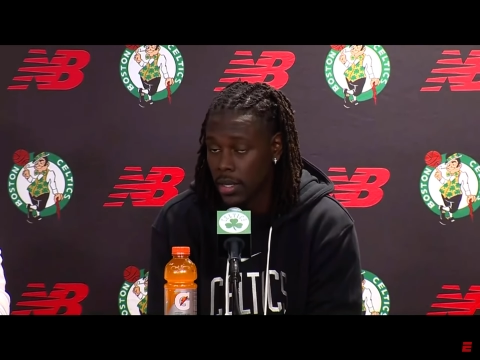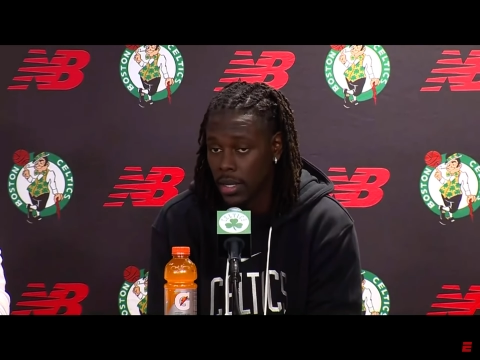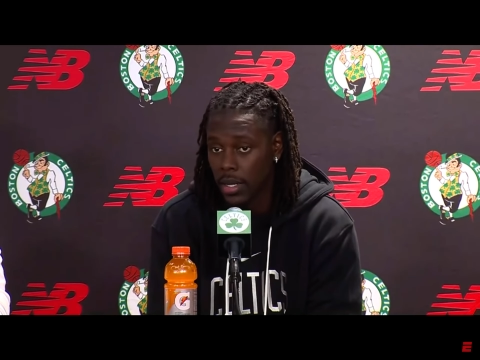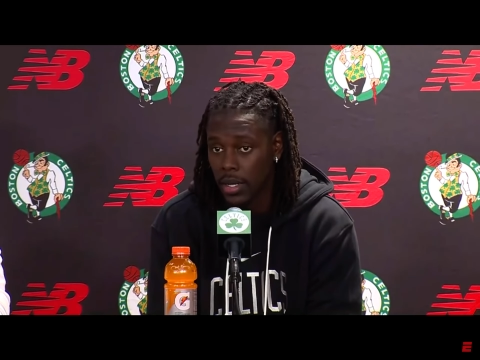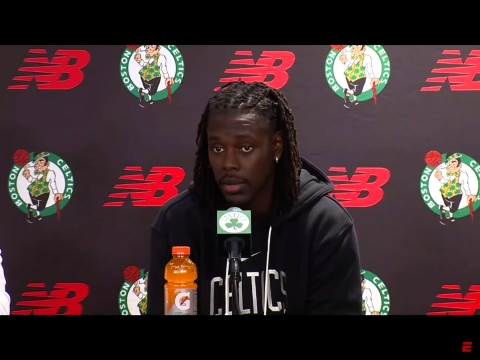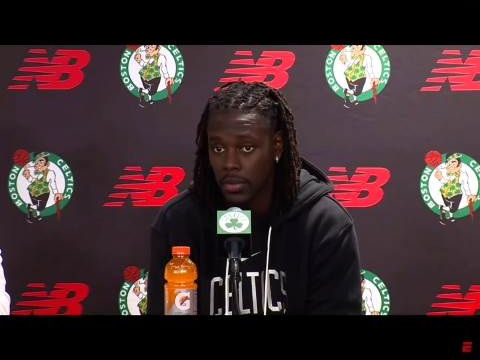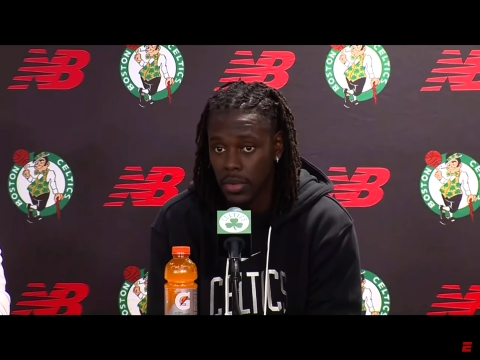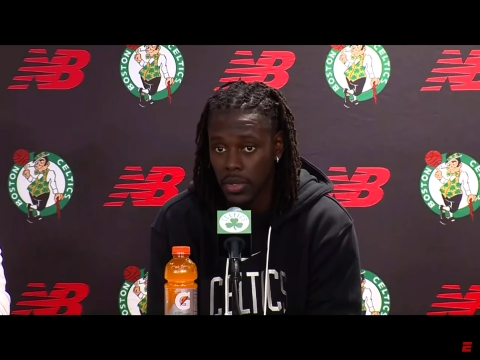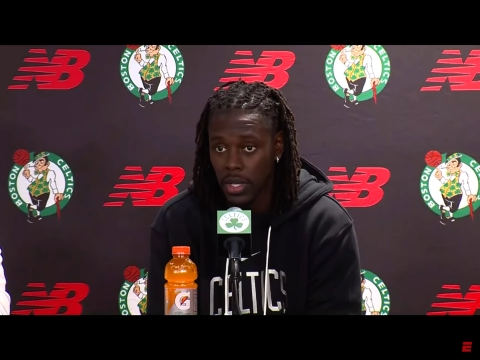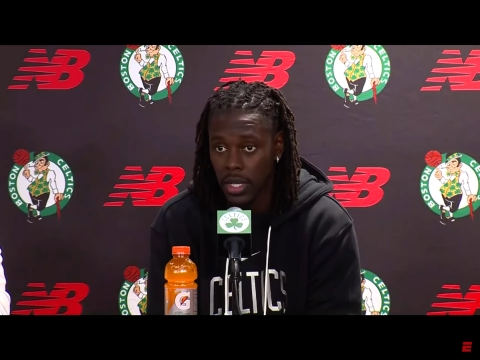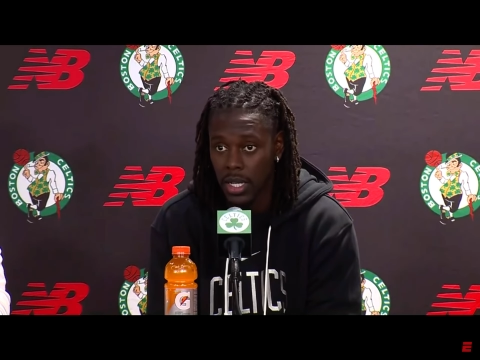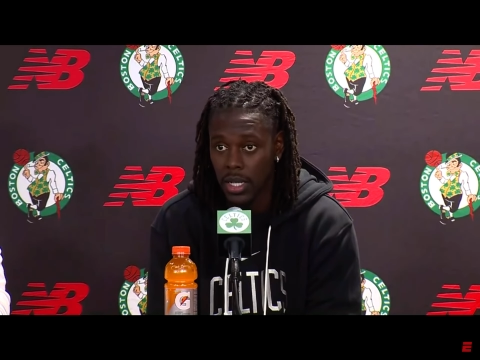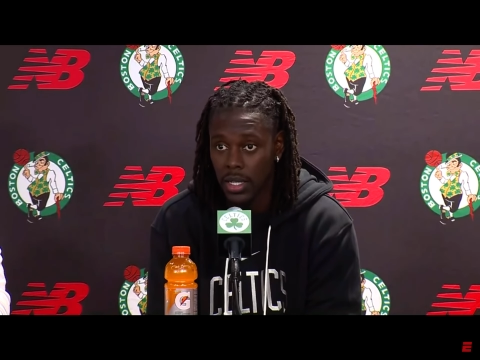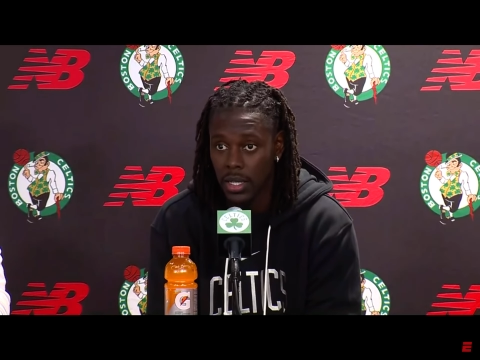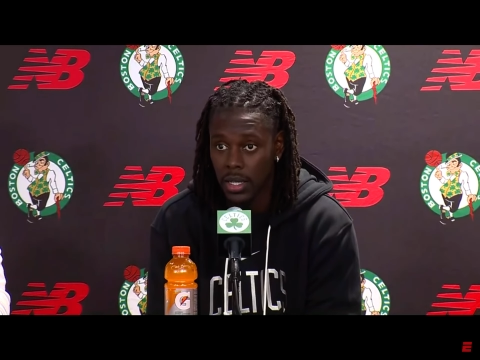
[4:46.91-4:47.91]
Um, you look
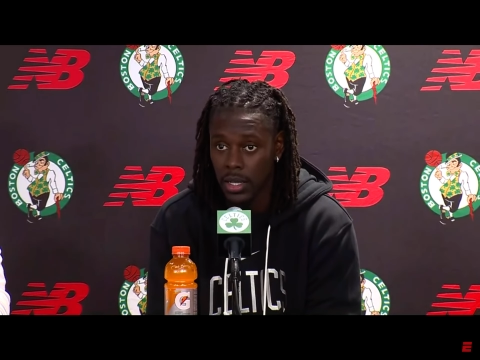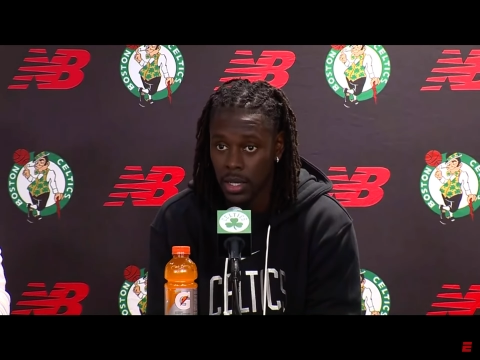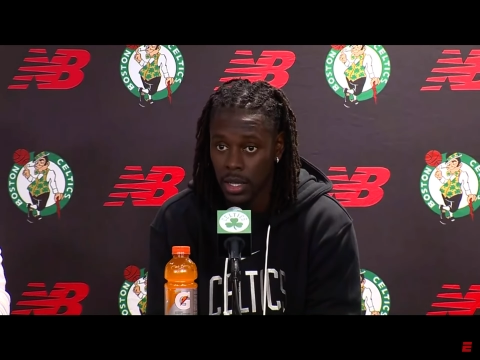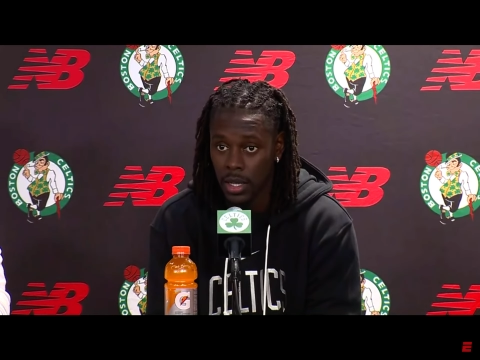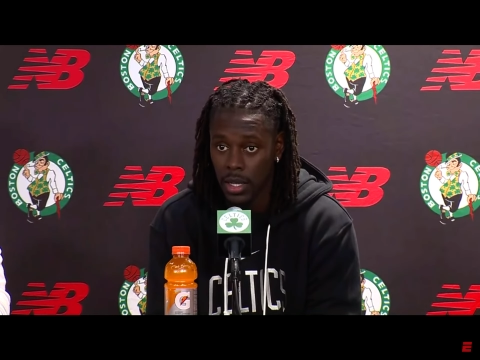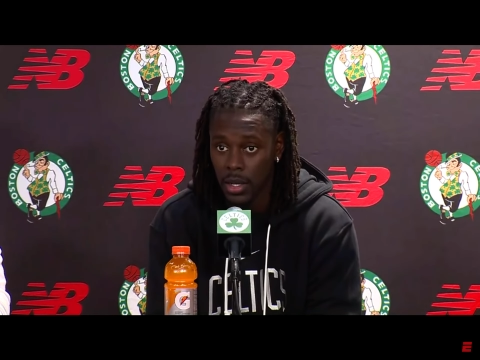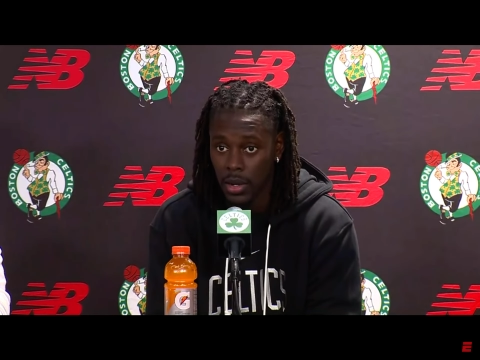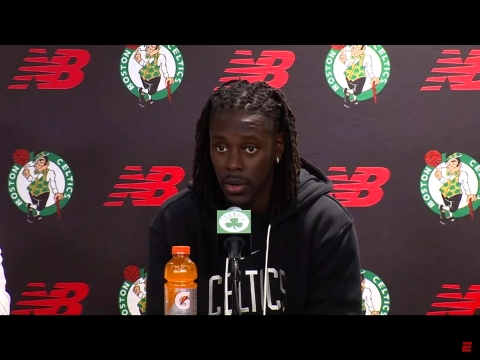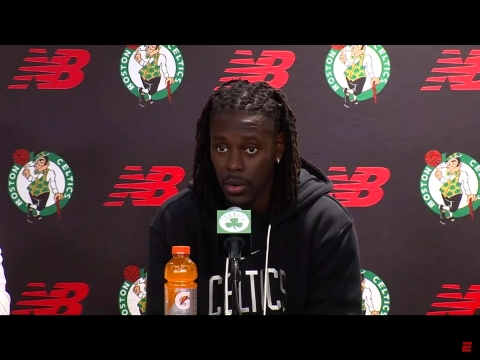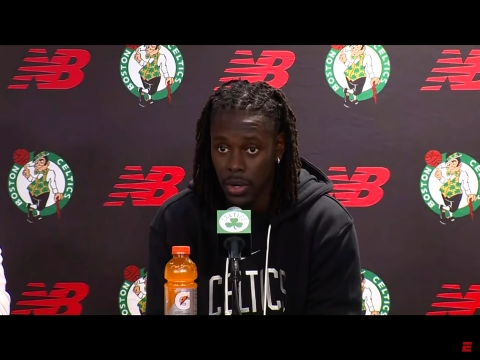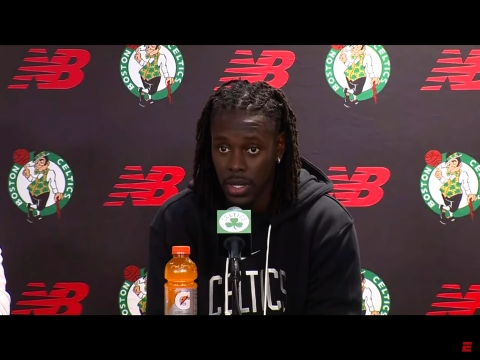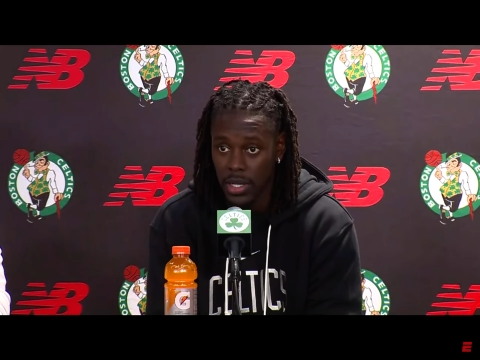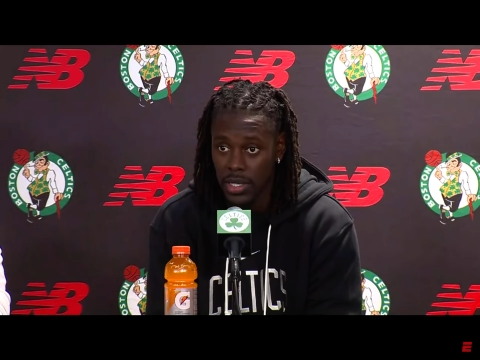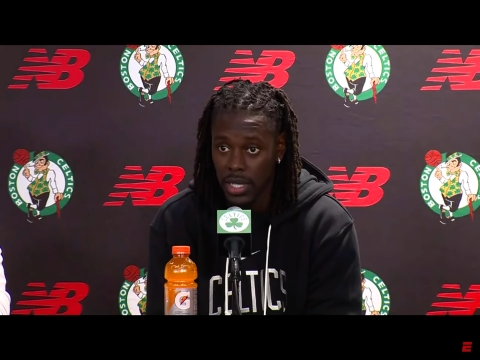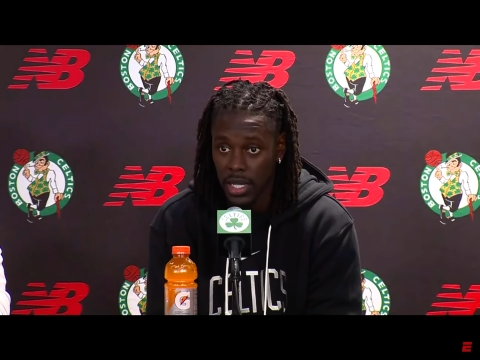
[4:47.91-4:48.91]
at the
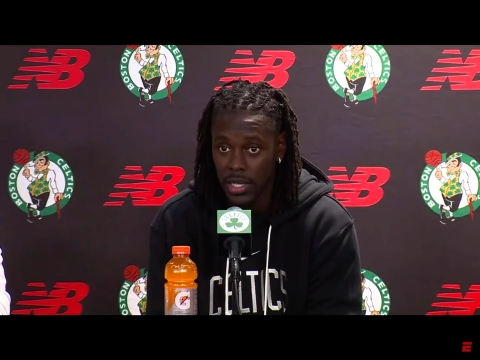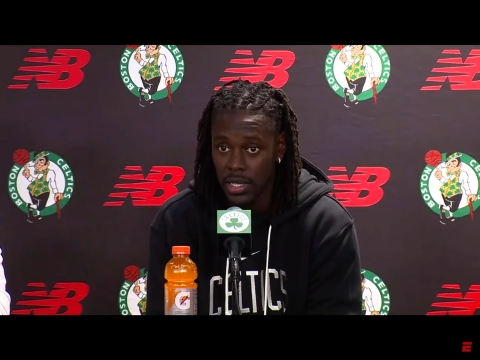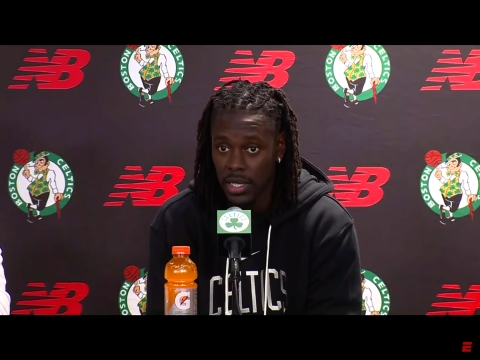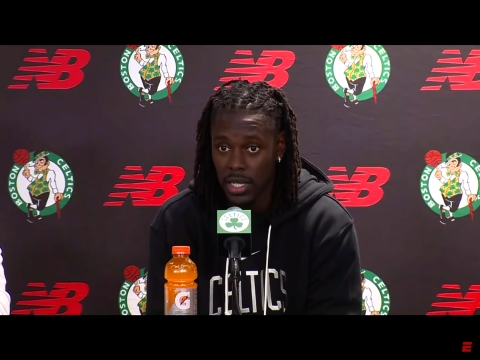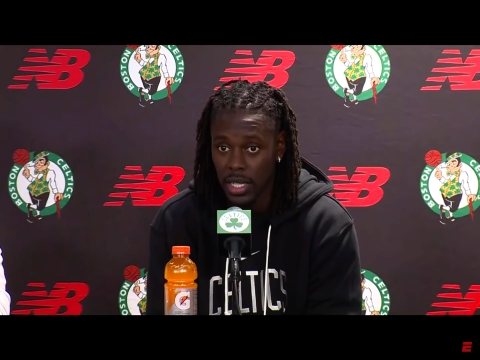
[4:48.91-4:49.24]
organization